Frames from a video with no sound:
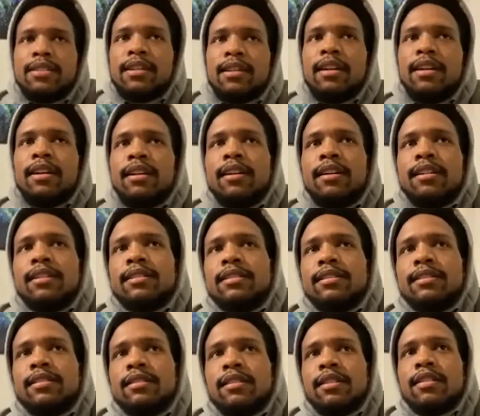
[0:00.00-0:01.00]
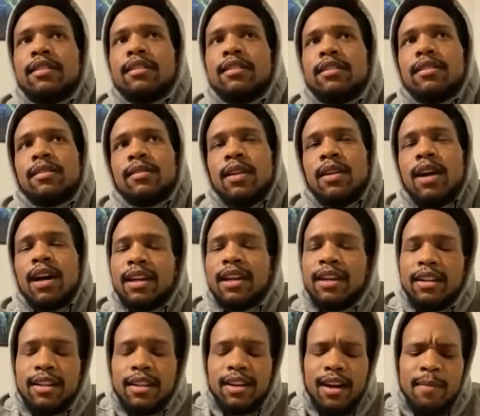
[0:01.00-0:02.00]
to
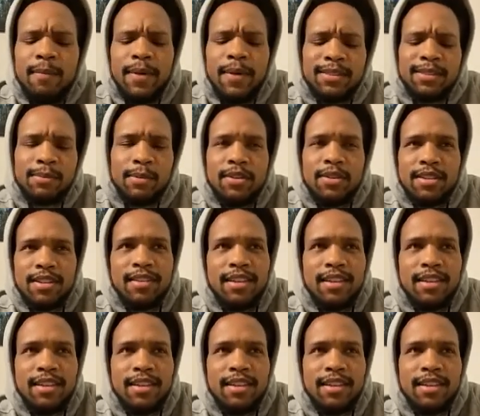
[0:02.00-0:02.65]
Rocket Combat Sports.